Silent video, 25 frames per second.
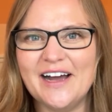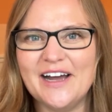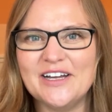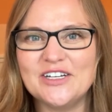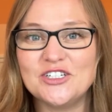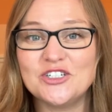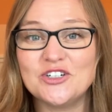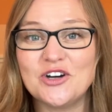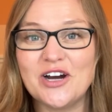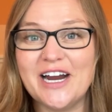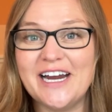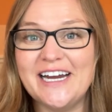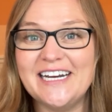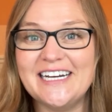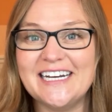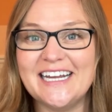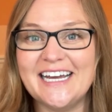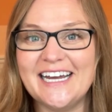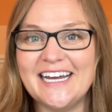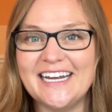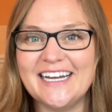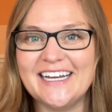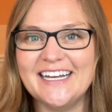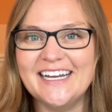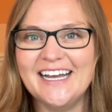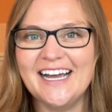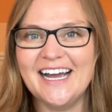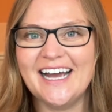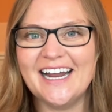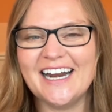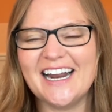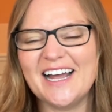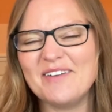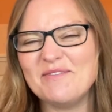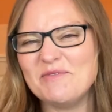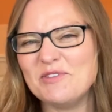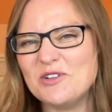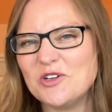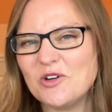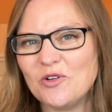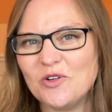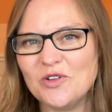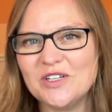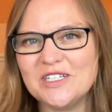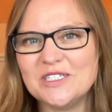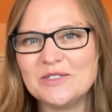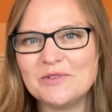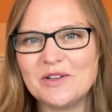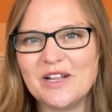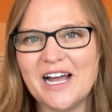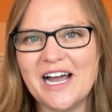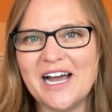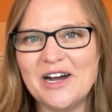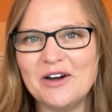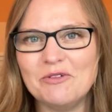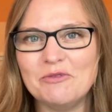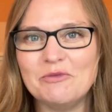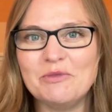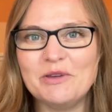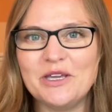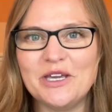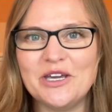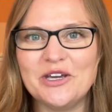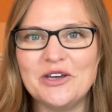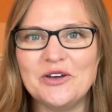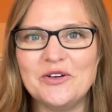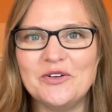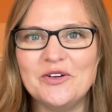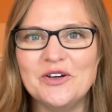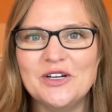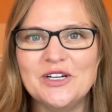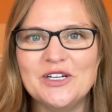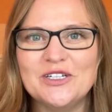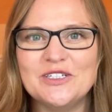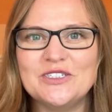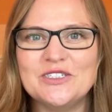training, and I'm sure this will help you